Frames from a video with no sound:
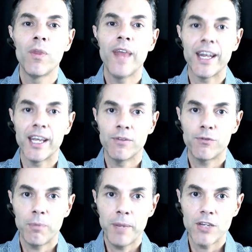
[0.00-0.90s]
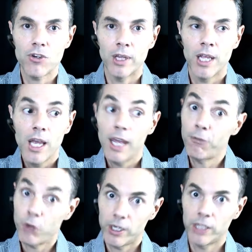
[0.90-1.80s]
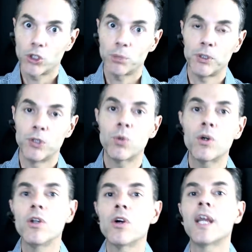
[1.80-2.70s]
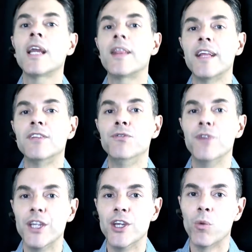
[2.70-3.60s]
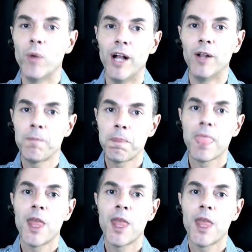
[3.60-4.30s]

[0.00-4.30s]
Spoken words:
that information. If you're an entrepreneur looking at this video, well,